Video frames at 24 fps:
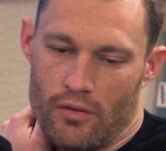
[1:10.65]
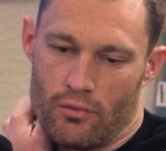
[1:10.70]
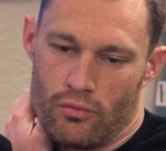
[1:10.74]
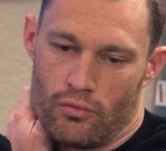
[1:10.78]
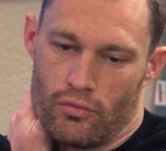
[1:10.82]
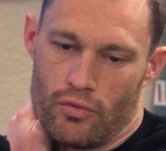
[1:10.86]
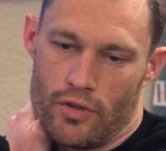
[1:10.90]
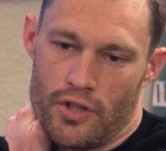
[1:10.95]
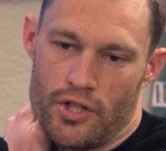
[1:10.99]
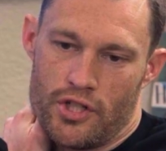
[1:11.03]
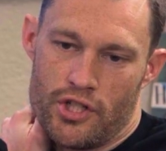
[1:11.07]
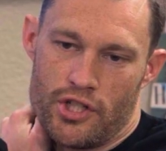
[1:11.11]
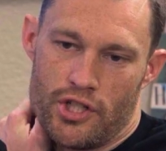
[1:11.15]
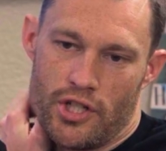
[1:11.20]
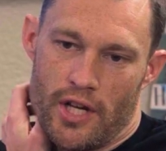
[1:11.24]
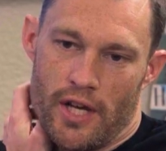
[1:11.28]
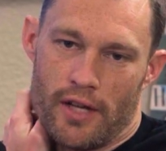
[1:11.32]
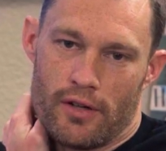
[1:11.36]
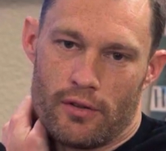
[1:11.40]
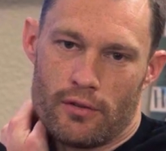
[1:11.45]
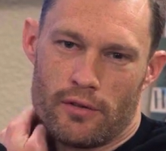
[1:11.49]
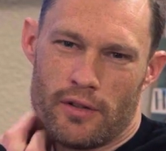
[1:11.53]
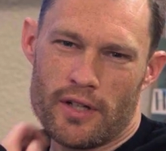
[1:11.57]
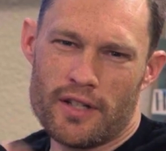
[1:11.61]

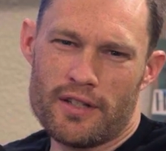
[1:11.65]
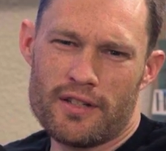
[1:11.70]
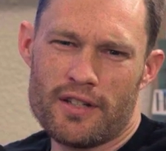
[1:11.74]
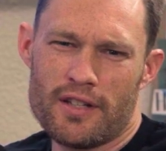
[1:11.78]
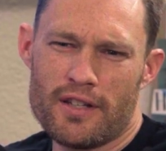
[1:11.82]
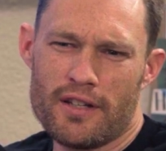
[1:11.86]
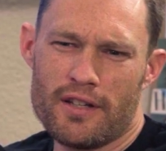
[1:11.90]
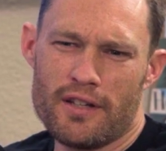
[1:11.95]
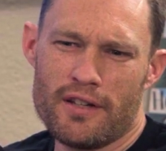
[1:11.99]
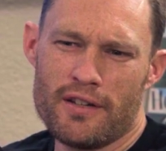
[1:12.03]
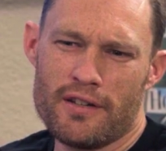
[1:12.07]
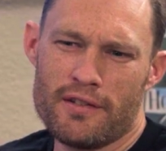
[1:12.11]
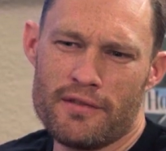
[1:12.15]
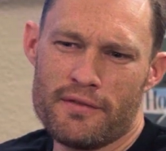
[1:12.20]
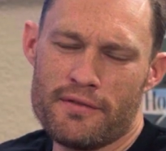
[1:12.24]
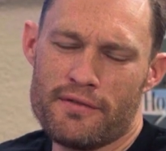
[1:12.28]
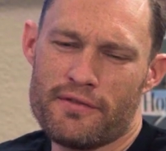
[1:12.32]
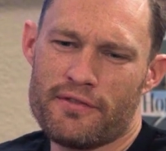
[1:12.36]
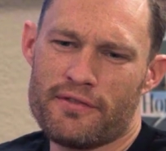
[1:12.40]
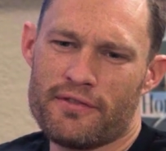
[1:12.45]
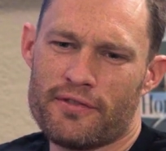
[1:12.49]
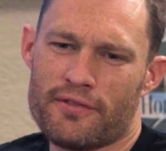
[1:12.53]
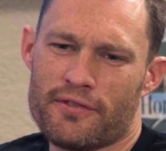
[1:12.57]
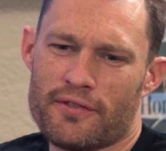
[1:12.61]

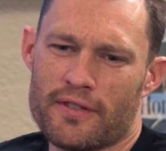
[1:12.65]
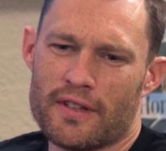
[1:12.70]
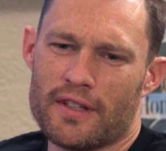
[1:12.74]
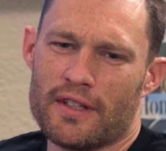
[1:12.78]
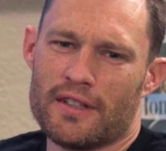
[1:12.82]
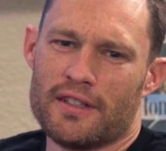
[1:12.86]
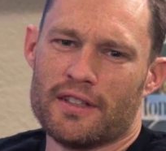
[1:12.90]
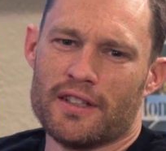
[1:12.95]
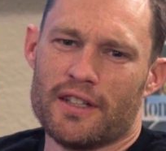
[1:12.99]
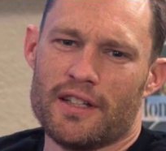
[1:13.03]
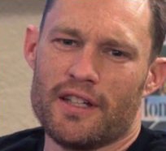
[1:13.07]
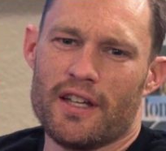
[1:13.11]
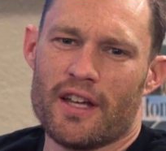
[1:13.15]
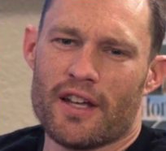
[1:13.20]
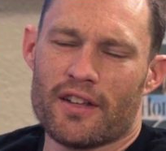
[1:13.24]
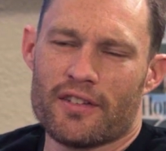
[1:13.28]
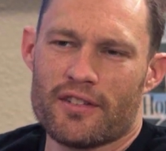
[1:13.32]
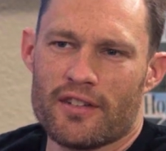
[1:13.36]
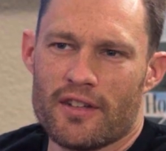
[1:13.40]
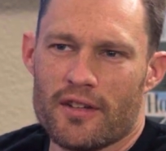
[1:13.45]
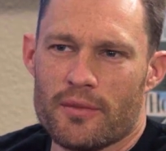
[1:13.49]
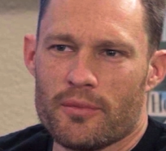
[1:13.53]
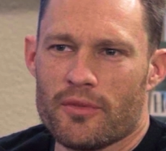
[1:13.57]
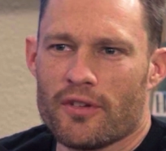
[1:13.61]
Regenerative,
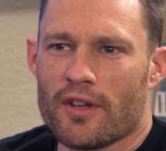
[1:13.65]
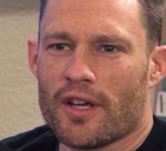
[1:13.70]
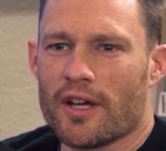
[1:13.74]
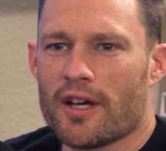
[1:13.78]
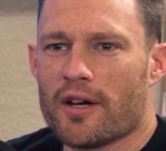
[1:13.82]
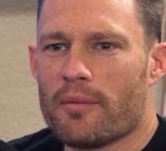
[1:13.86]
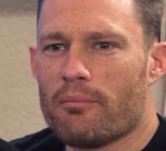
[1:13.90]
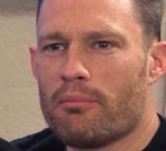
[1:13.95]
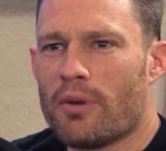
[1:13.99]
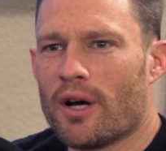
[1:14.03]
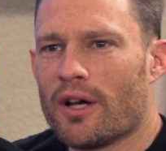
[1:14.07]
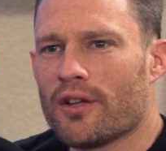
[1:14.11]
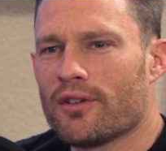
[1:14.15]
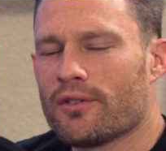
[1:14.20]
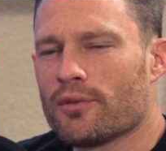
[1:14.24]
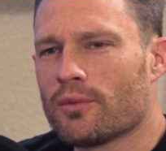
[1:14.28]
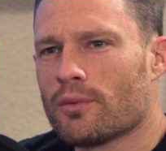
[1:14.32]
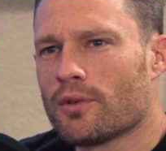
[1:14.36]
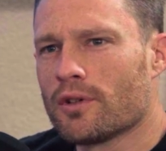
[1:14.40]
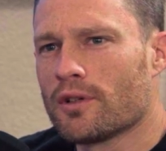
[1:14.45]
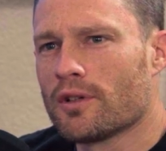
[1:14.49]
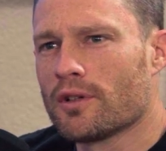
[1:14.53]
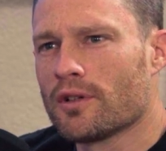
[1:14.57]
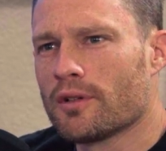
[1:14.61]
seems like a
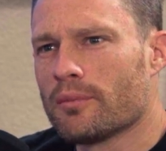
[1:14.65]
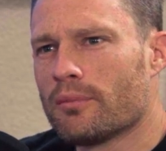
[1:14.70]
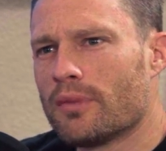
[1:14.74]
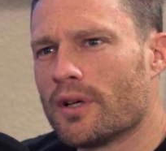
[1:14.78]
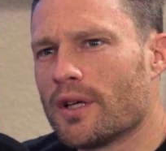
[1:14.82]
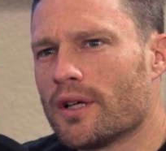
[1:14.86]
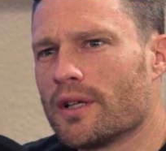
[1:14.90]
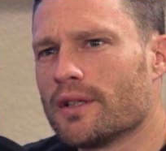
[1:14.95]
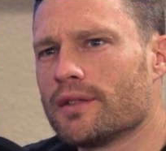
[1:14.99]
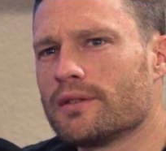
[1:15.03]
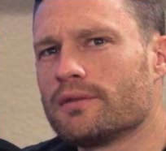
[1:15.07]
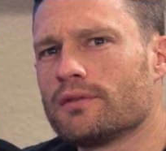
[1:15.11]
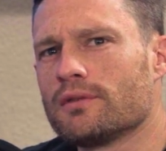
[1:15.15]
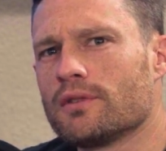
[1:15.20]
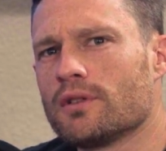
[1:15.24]
buzzword, but